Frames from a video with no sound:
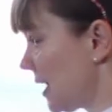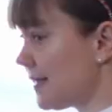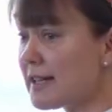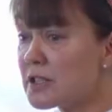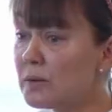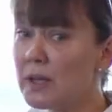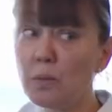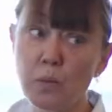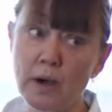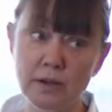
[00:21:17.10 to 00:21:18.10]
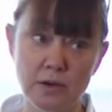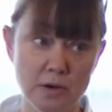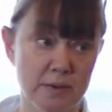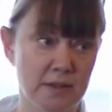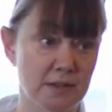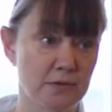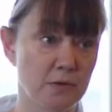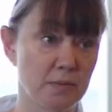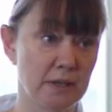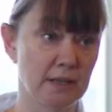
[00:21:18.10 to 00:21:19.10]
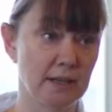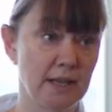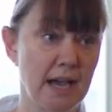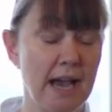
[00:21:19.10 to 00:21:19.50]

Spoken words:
And that's only one herb in this formula.